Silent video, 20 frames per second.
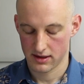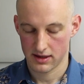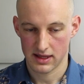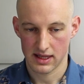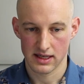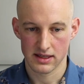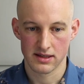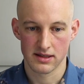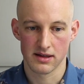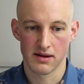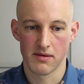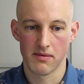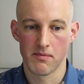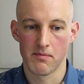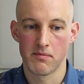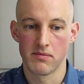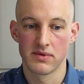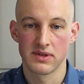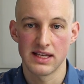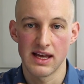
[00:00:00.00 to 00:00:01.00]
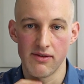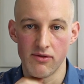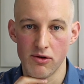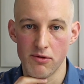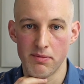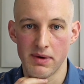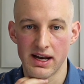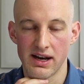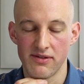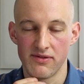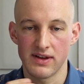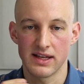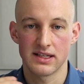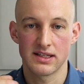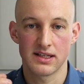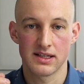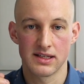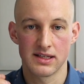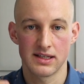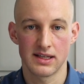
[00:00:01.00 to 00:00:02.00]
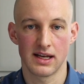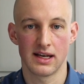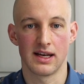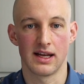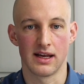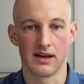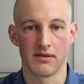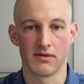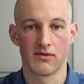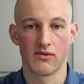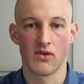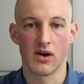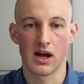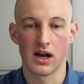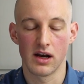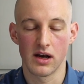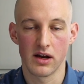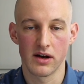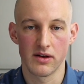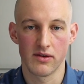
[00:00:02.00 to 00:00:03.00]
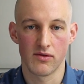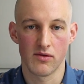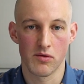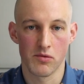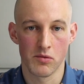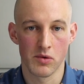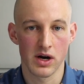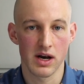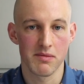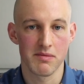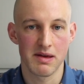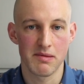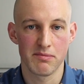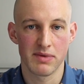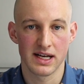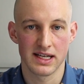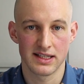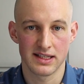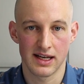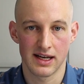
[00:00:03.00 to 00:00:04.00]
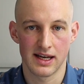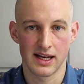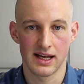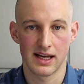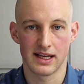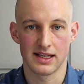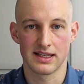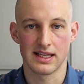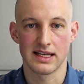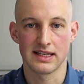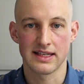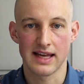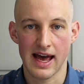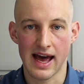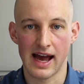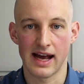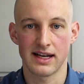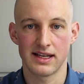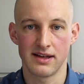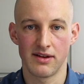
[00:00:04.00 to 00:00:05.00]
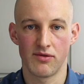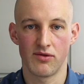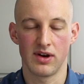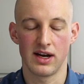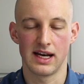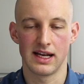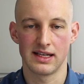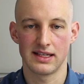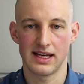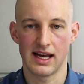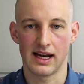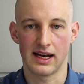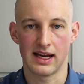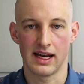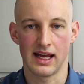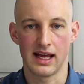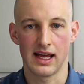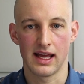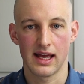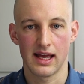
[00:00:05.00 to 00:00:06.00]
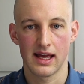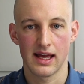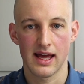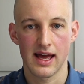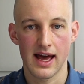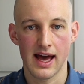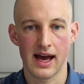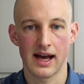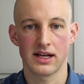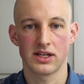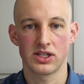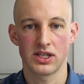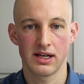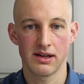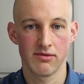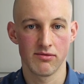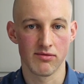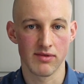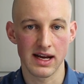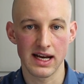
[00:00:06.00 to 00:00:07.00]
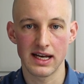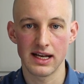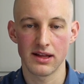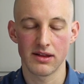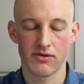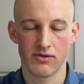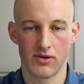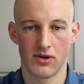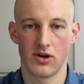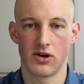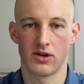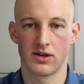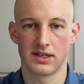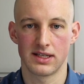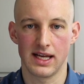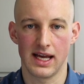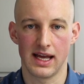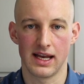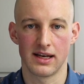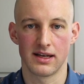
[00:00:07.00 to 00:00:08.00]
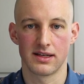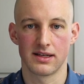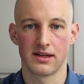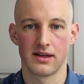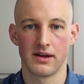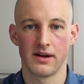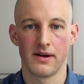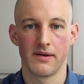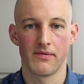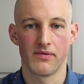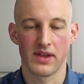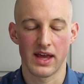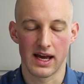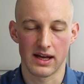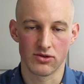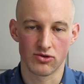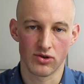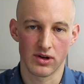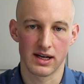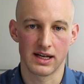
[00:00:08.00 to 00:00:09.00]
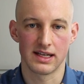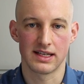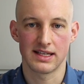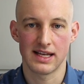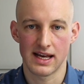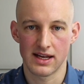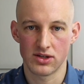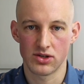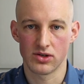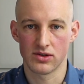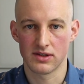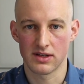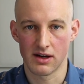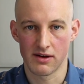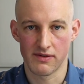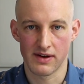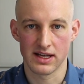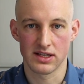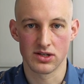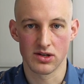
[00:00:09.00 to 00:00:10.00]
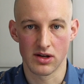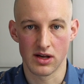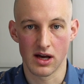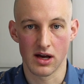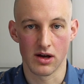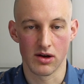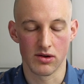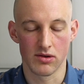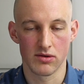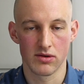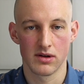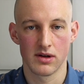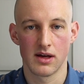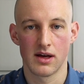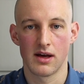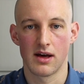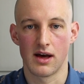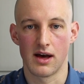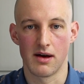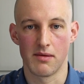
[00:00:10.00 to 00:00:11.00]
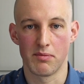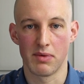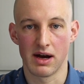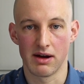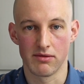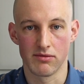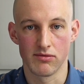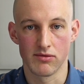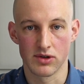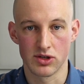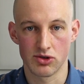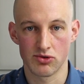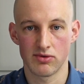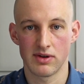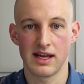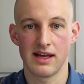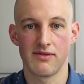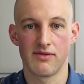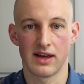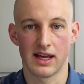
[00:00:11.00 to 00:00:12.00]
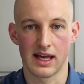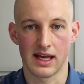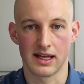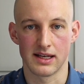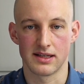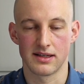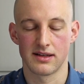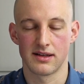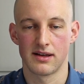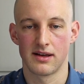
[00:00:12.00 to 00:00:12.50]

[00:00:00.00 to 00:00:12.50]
There's several benefits to studying. What I mean by studying is this active reading technique, actually reading through content and trying to test yourself as you go by retrieving it